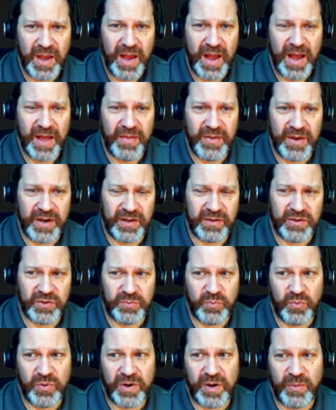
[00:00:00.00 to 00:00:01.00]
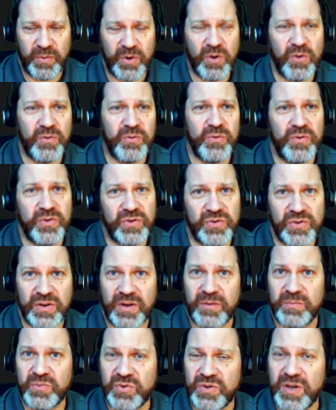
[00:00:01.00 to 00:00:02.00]
And then at this point, I would go through the
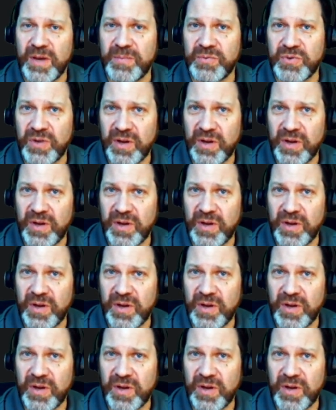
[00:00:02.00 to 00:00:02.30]
same steps that